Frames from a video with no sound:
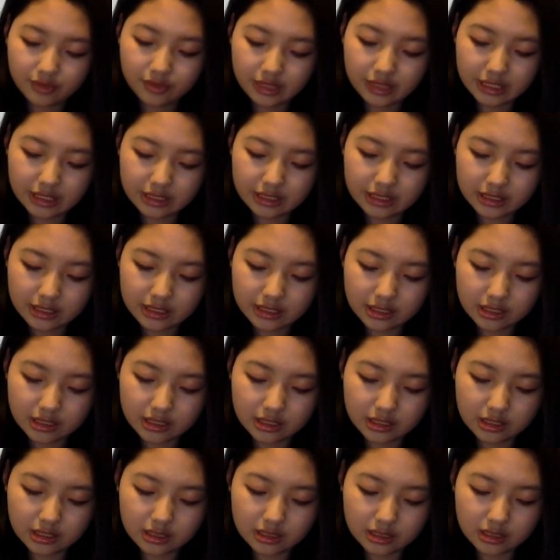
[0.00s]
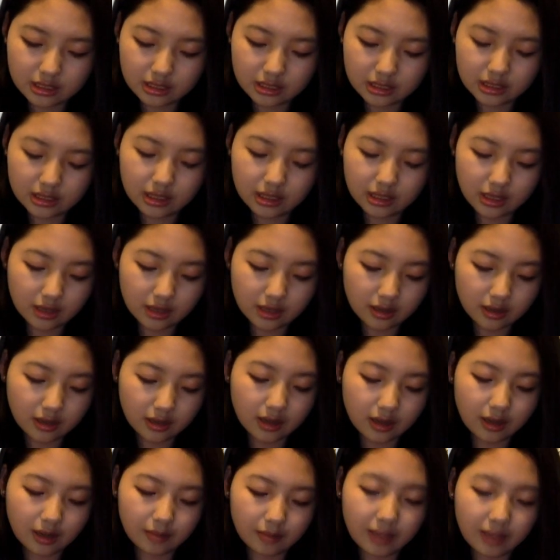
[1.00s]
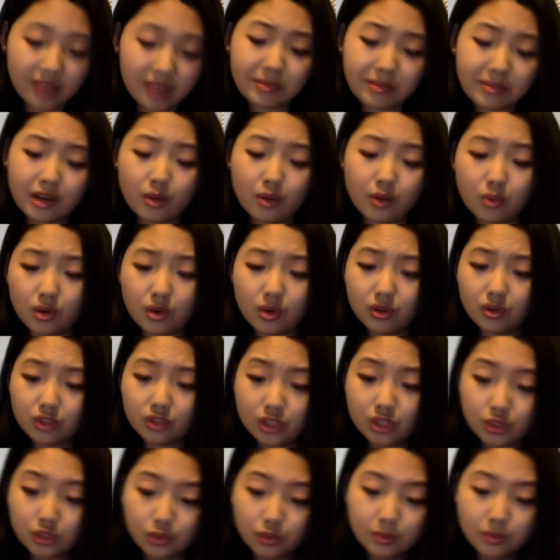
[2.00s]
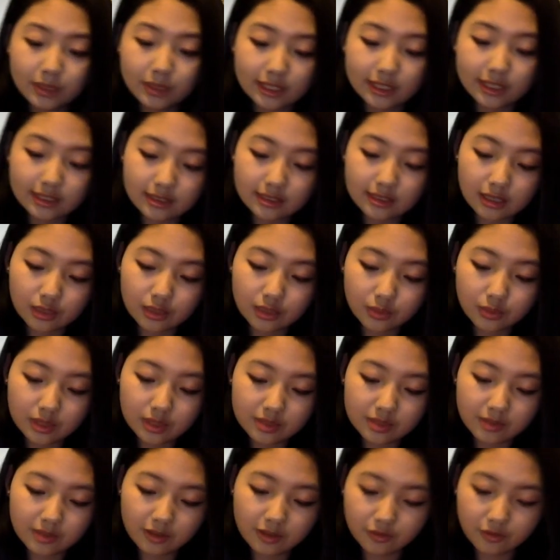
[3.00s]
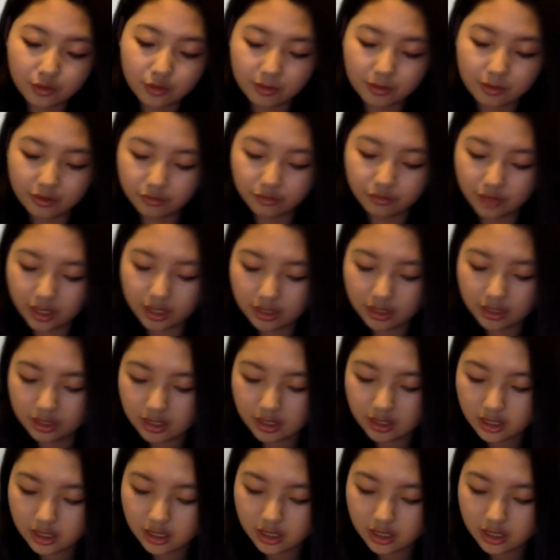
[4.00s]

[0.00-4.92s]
This is, I bought two because the other one's for my friend.